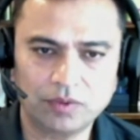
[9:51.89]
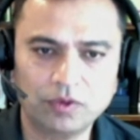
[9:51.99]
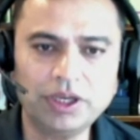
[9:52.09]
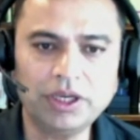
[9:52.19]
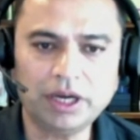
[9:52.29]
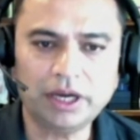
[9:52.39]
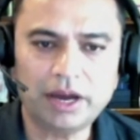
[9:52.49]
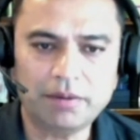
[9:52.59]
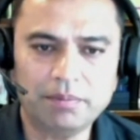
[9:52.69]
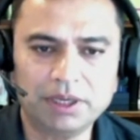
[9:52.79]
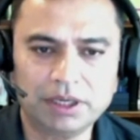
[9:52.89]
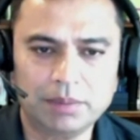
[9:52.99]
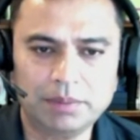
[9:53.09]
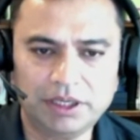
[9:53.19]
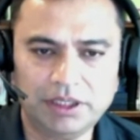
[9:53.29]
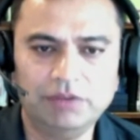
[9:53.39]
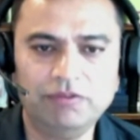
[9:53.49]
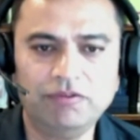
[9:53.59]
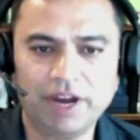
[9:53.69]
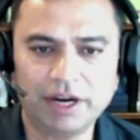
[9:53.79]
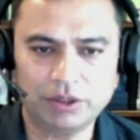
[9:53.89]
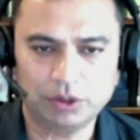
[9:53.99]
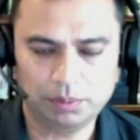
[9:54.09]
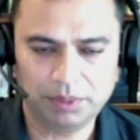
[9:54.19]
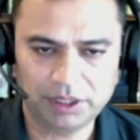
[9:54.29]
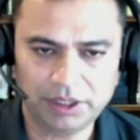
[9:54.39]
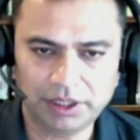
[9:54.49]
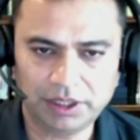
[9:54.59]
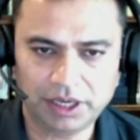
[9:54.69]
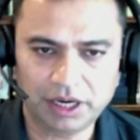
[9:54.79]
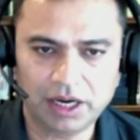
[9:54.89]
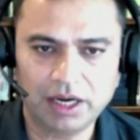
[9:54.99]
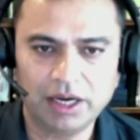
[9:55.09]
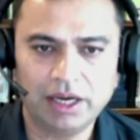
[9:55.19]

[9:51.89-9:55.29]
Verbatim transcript: we uh, have become a de facto big data